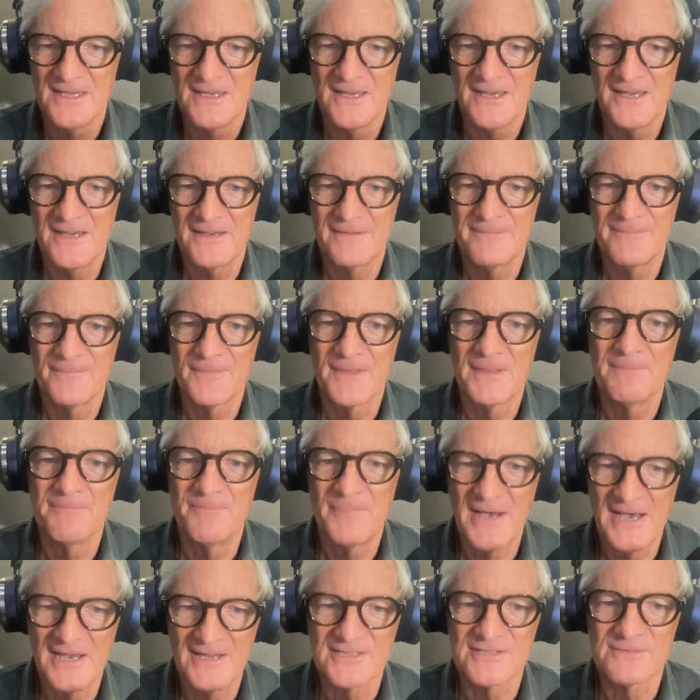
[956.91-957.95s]

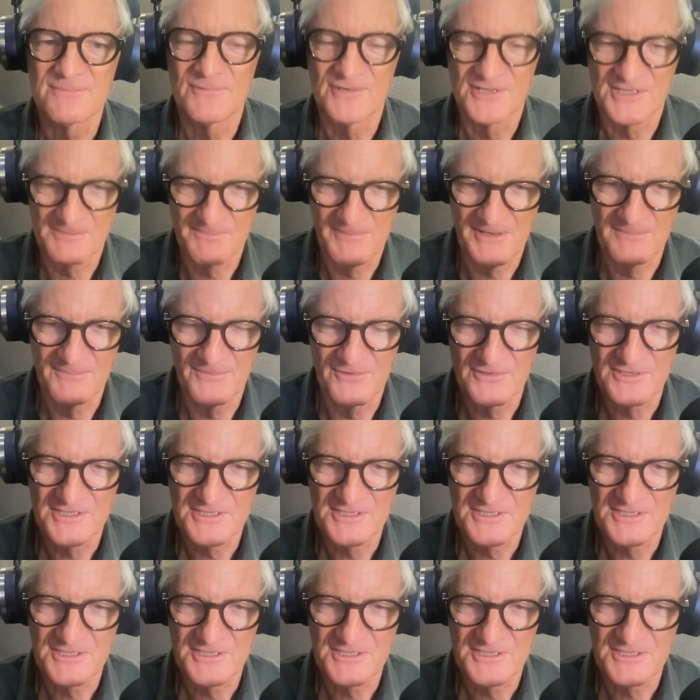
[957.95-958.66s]
but was a bit more